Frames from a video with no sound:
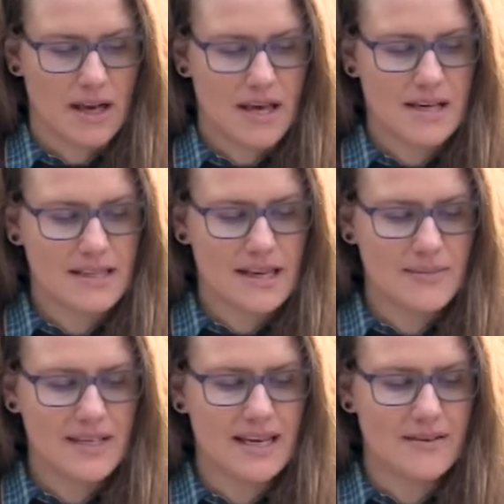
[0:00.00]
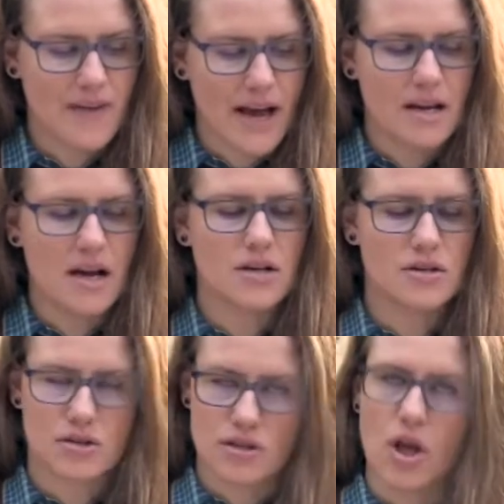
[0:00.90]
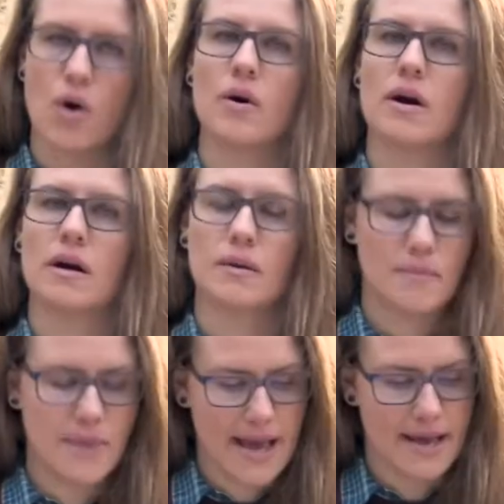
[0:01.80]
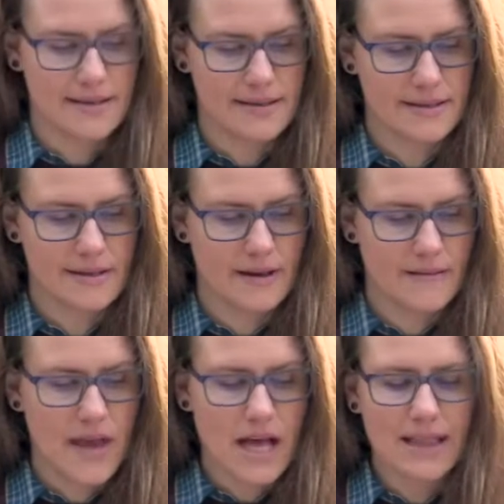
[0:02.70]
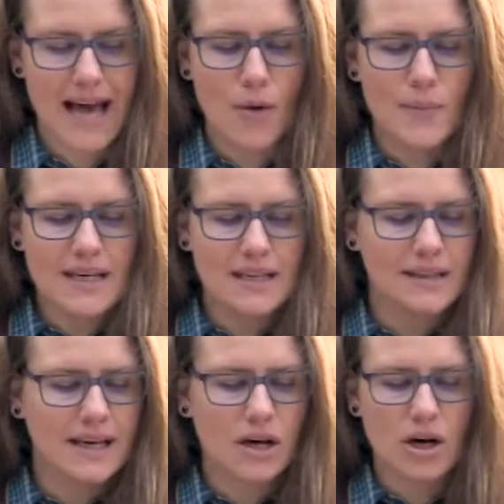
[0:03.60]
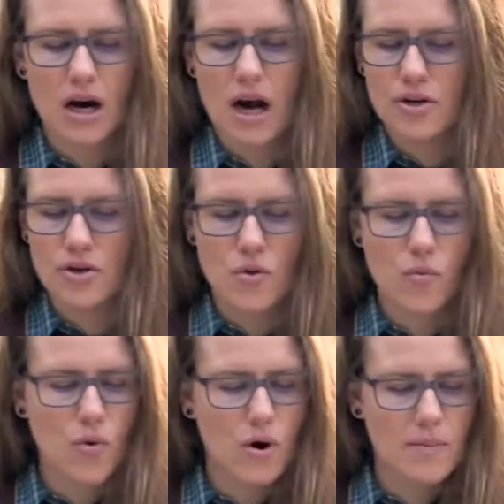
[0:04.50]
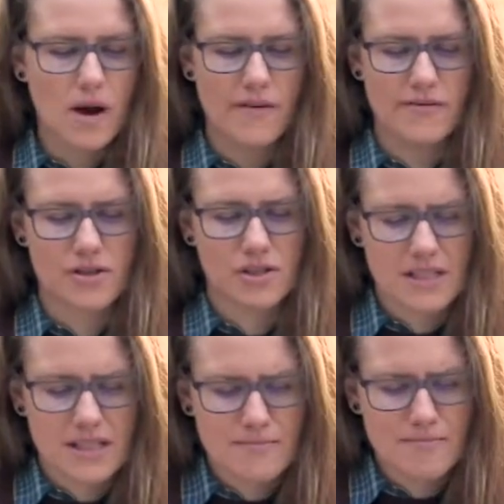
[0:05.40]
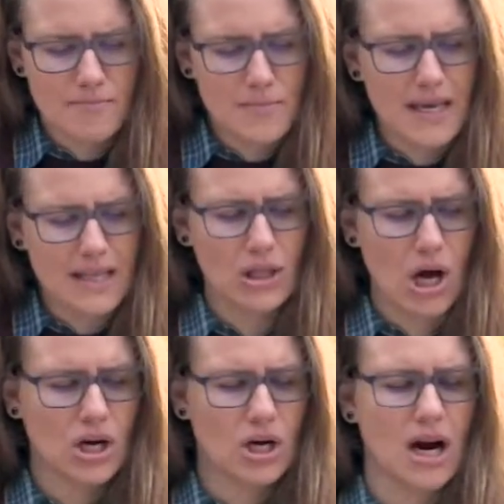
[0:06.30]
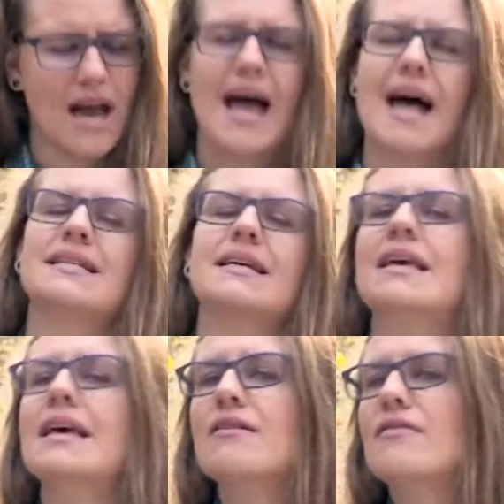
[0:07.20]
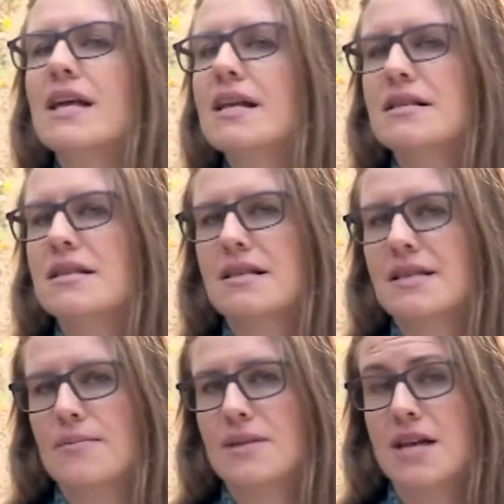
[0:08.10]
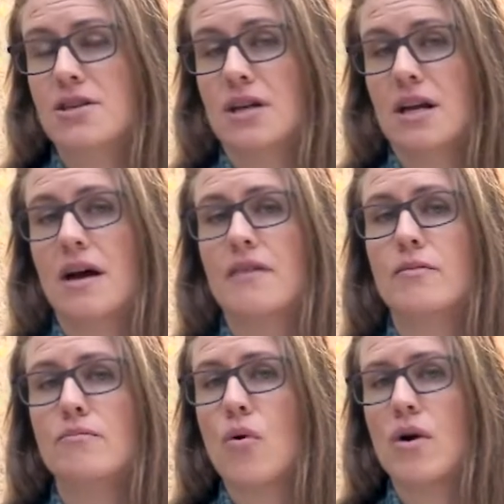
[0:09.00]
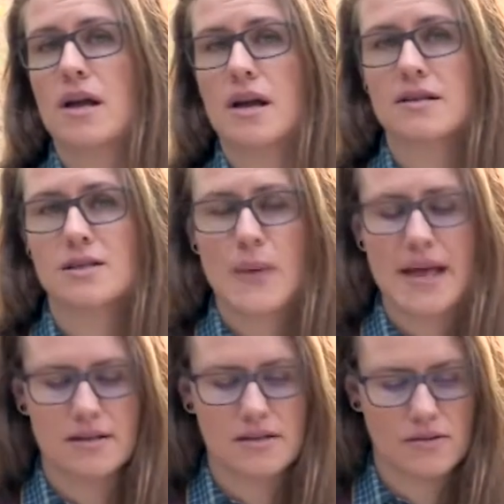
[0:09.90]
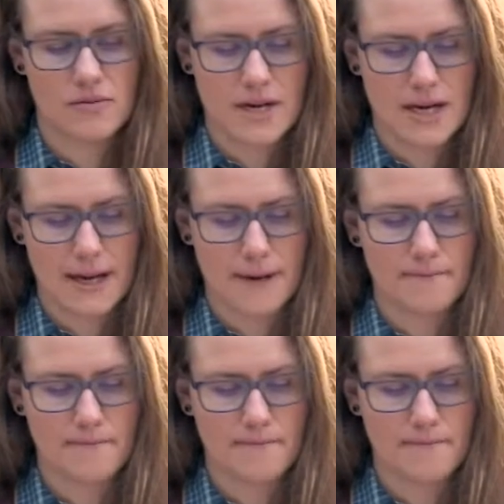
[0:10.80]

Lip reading: They seem to invite a slower pace. They allow me to linger under the warm covers just a bit longer and to give in to the temptation of a morning spent reading.